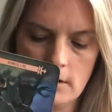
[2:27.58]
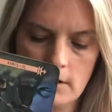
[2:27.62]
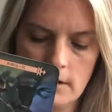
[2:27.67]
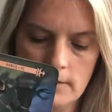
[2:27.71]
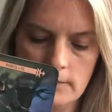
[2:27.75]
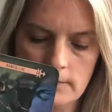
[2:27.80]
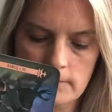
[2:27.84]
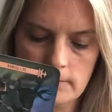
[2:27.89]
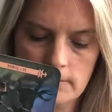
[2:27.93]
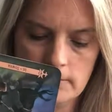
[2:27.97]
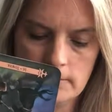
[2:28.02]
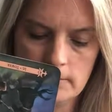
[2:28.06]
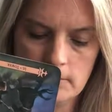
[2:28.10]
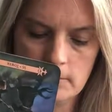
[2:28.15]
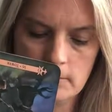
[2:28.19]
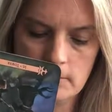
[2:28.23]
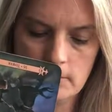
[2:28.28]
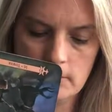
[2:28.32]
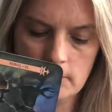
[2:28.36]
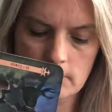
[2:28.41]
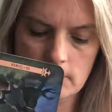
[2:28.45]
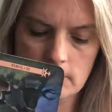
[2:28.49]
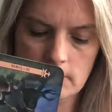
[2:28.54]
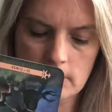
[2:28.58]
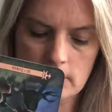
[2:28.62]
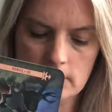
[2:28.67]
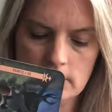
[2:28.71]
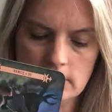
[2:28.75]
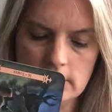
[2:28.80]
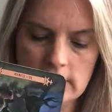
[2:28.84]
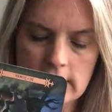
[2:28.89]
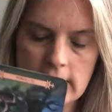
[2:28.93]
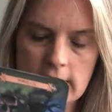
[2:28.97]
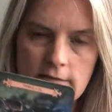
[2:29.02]
of
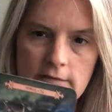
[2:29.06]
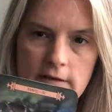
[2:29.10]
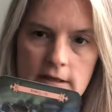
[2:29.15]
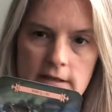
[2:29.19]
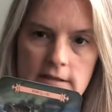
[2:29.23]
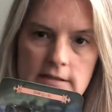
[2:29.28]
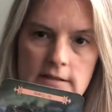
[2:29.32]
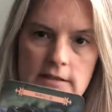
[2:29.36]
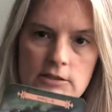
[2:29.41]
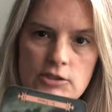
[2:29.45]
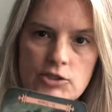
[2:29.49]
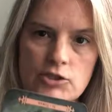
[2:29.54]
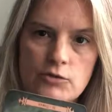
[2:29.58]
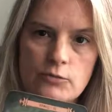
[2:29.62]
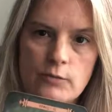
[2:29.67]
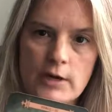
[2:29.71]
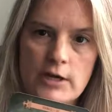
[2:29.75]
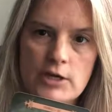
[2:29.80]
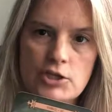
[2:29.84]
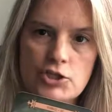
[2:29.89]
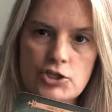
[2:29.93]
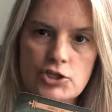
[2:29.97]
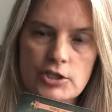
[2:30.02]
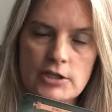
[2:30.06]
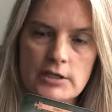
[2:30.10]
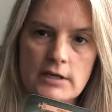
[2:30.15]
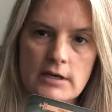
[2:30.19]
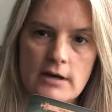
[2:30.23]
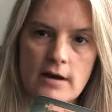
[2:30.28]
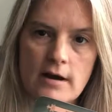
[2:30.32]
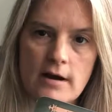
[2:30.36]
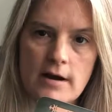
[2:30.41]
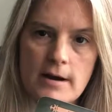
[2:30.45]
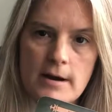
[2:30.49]
leaving a
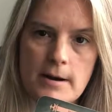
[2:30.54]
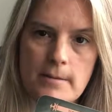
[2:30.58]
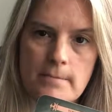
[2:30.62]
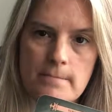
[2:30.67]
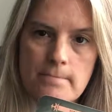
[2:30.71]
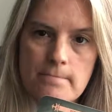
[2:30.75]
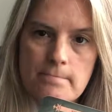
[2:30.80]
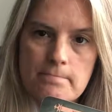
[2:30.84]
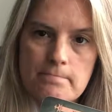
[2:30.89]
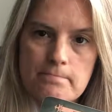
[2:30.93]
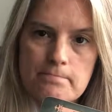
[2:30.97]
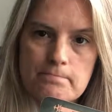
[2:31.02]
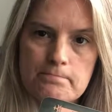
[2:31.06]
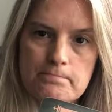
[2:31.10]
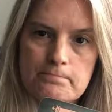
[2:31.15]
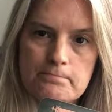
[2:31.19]
situation um,